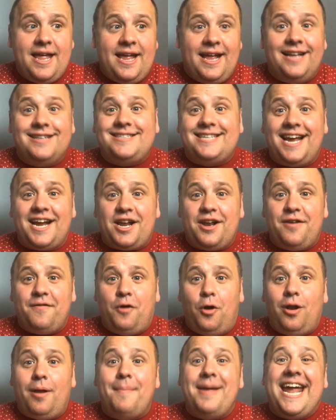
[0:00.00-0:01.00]
And second of
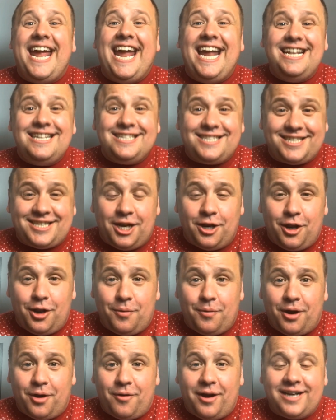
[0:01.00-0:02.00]
all, I'm instantly
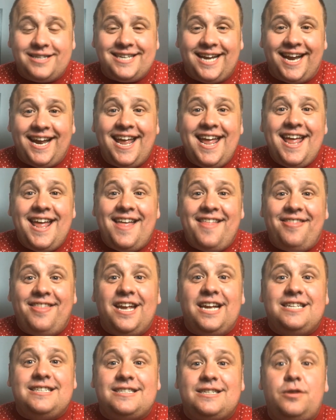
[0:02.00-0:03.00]
regretting
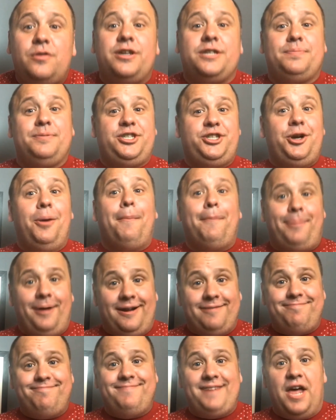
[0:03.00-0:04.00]
this Christmas
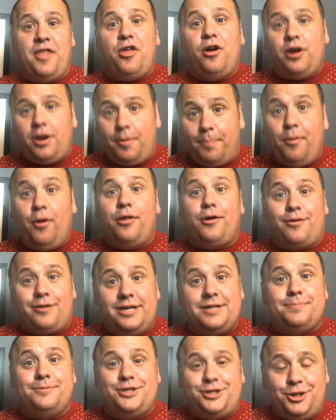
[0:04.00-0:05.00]
jumper. I thought I'd put the
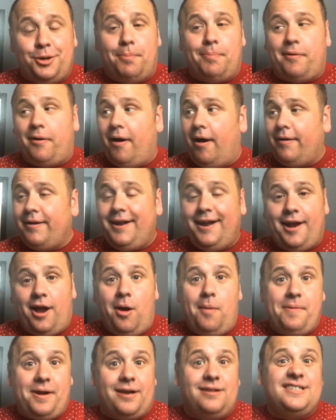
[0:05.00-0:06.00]
Christmas jumper on,
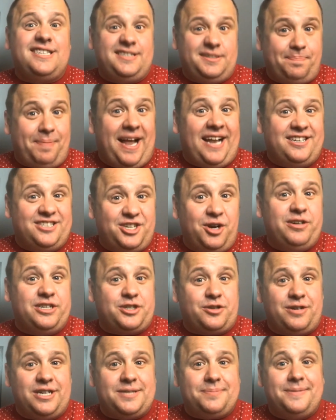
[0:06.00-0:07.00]
because it's Panto, it's
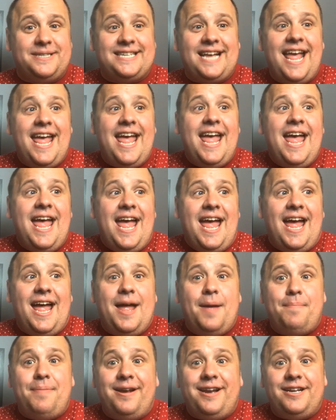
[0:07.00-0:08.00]
Christmas.
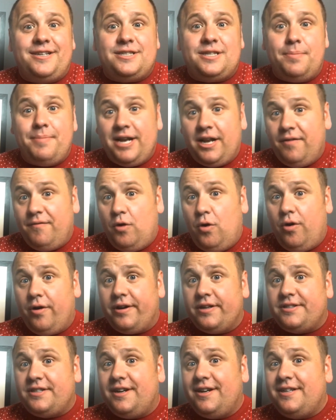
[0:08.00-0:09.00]
But it's the middle of
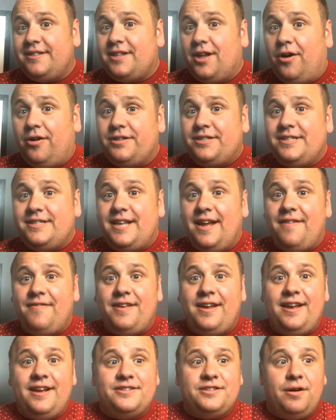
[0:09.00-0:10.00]
August and it's the hottest day of
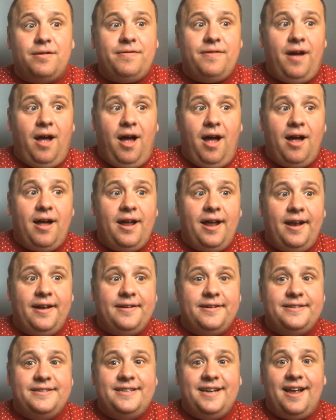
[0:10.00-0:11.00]
the year so far.
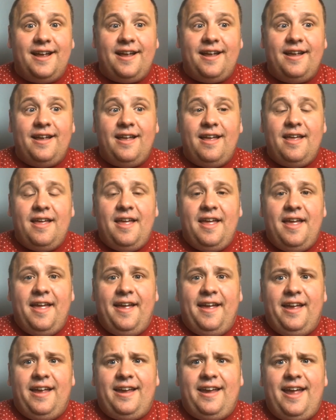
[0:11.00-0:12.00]
And
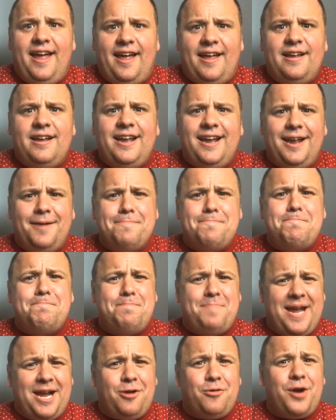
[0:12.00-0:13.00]
yeah,
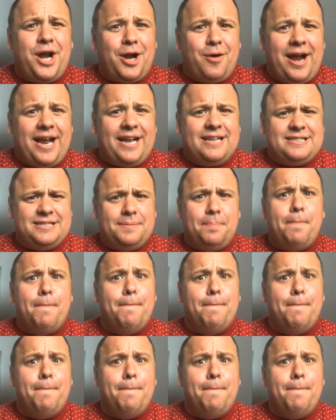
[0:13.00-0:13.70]
big regrets.